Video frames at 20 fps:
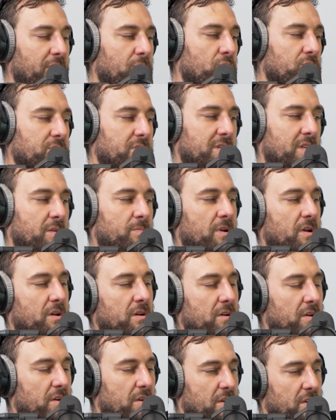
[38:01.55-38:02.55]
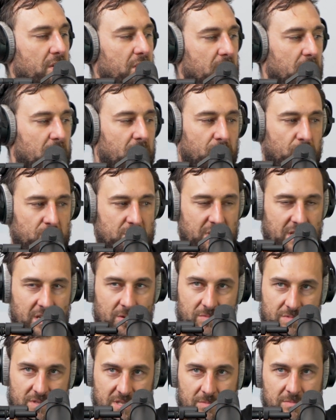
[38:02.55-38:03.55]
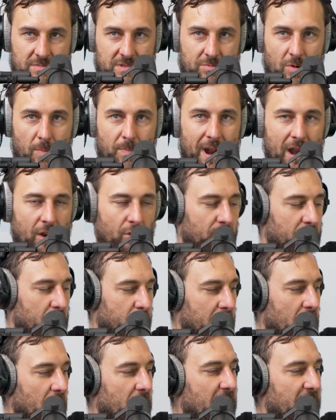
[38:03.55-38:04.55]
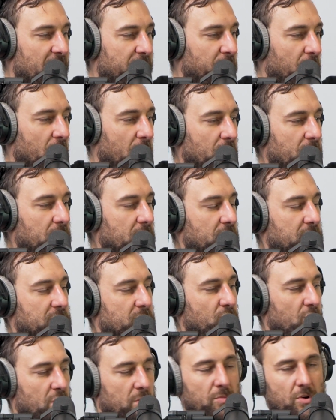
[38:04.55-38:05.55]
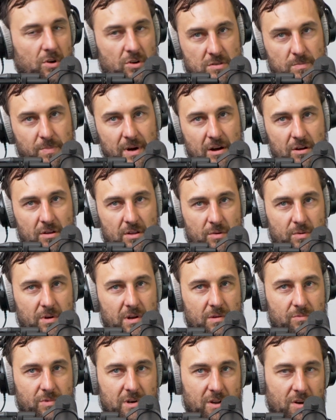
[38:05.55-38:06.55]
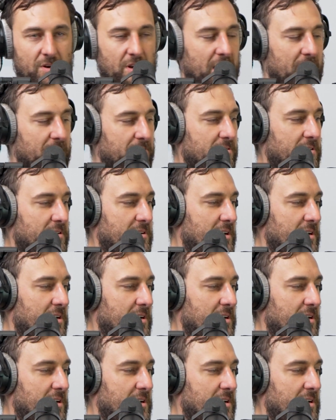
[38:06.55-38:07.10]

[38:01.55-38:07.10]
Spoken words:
We'll send him some apparel that we don't have, pro. Some Rogue Bogues apparel that we don't have.